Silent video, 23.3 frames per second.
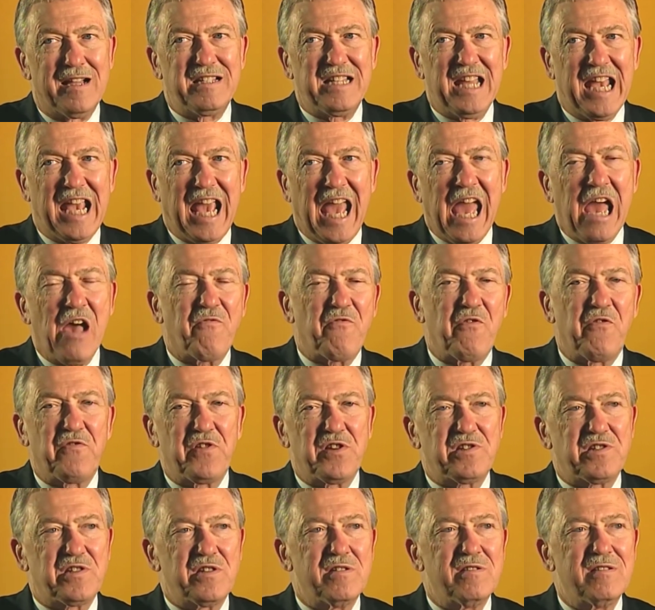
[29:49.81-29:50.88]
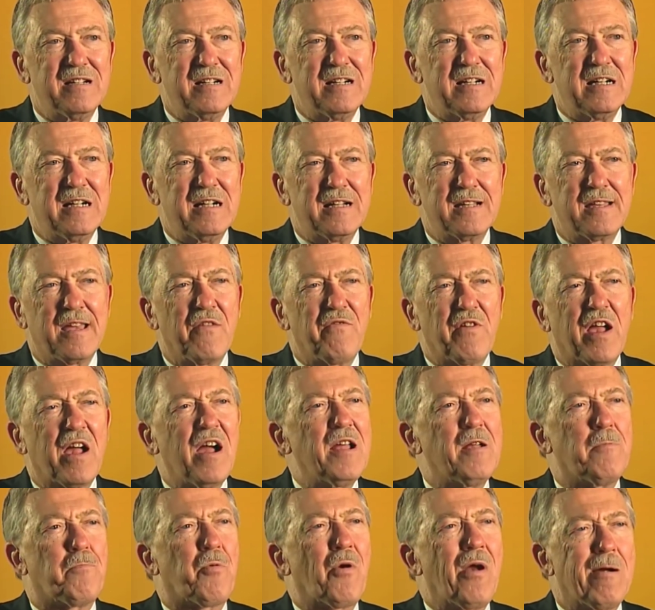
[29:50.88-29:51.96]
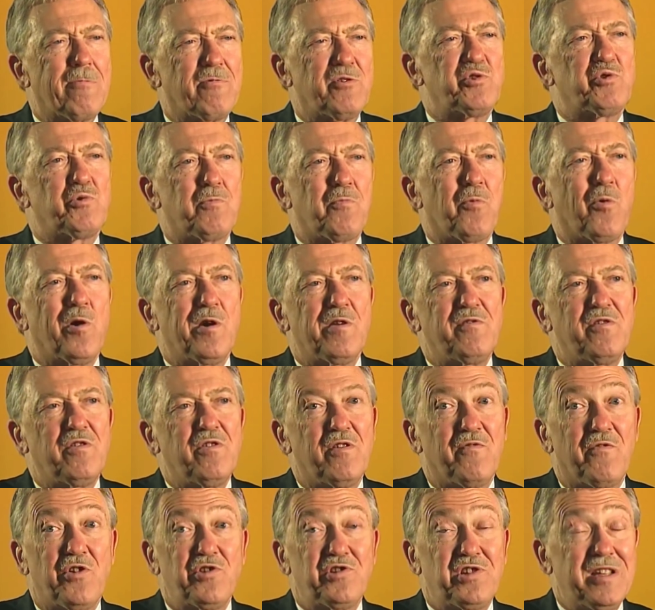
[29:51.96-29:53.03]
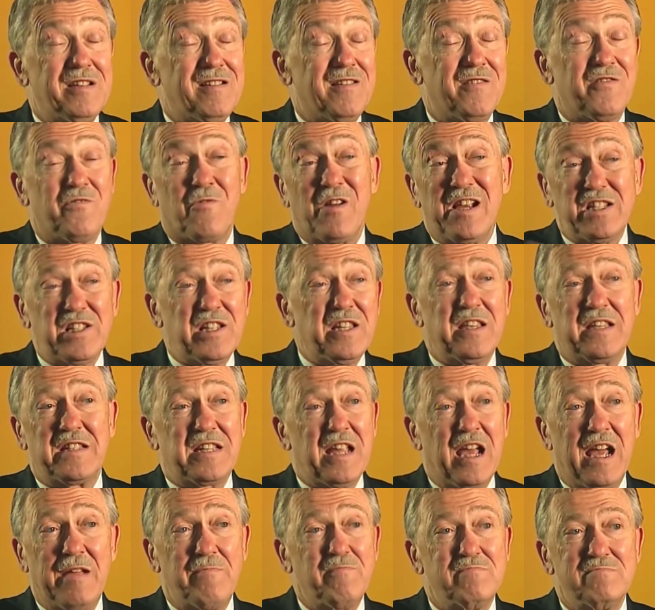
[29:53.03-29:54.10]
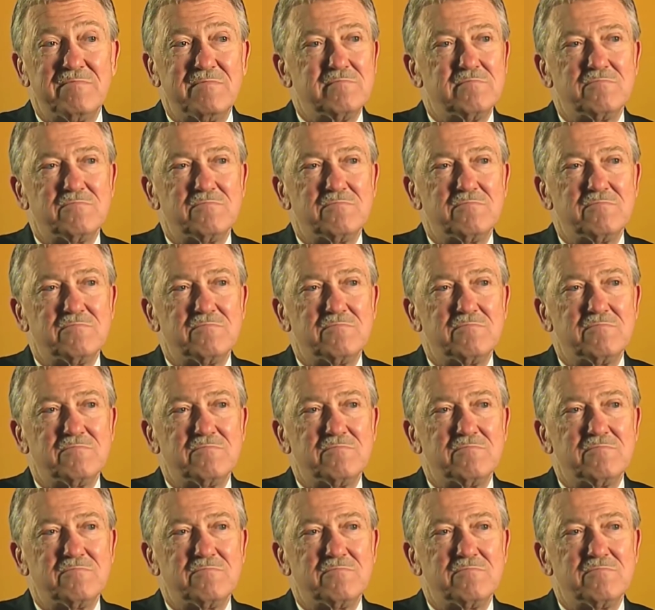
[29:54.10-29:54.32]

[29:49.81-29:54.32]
I take half of it to give a kind of progress report in the university, and then the rest of the time,